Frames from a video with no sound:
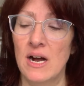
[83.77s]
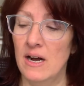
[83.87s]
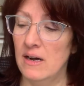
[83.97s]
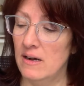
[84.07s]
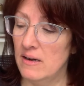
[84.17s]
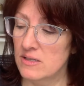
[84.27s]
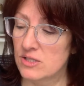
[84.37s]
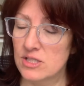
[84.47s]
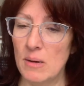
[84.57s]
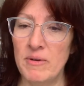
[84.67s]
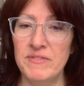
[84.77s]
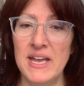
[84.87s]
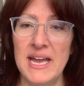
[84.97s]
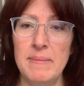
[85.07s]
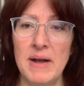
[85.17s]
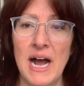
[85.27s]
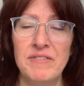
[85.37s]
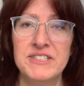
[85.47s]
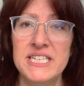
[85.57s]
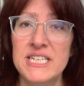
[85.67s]
Uh, some of them
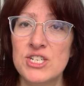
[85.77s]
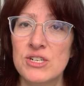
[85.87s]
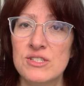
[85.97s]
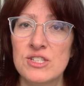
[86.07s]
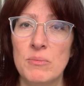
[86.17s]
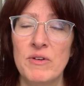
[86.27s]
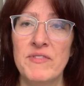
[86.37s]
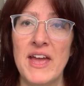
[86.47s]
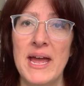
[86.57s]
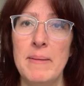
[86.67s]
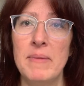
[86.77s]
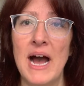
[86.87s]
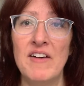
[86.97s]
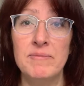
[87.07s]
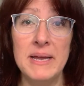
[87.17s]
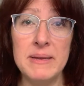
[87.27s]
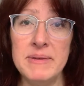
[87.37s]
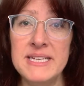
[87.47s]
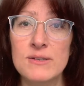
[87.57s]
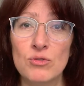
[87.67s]
have teenagers, some of them have
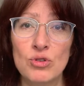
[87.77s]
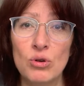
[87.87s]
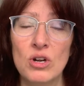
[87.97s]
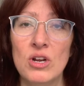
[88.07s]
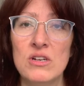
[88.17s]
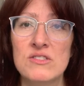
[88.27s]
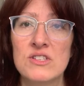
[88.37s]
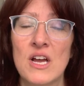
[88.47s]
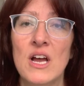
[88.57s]
babies or toddlers,